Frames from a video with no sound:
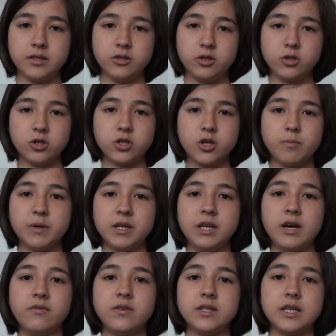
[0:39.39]
and she'll stop at
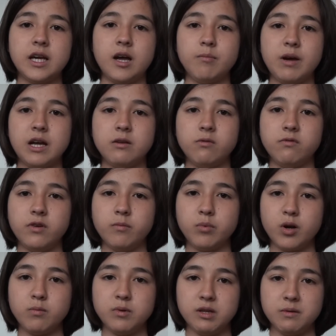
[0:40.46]
nothing to help Hannah with her
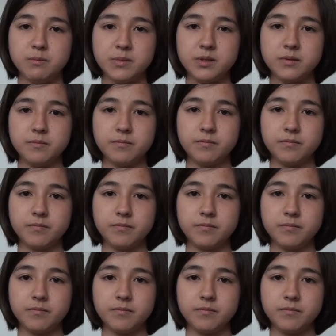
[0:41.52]
problems.